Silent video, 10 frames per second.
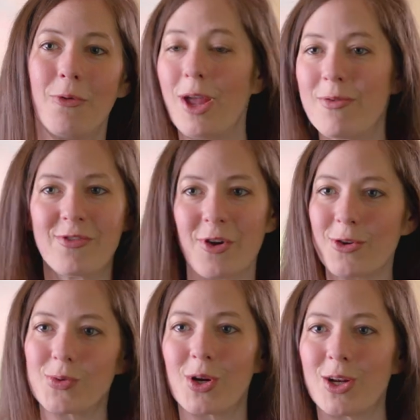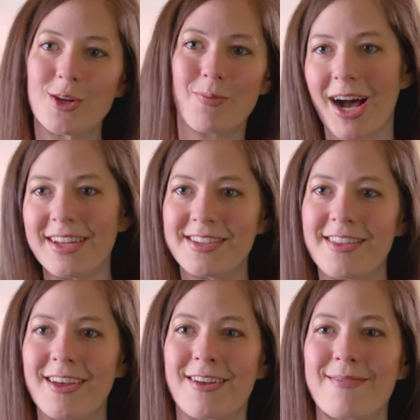when folks were gonna
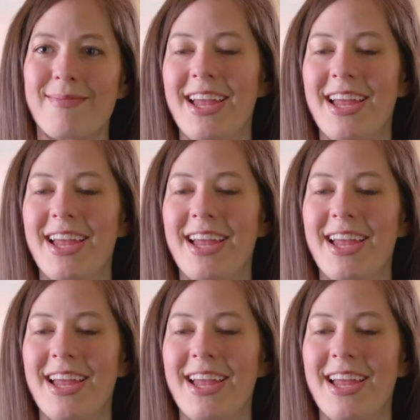deposit them.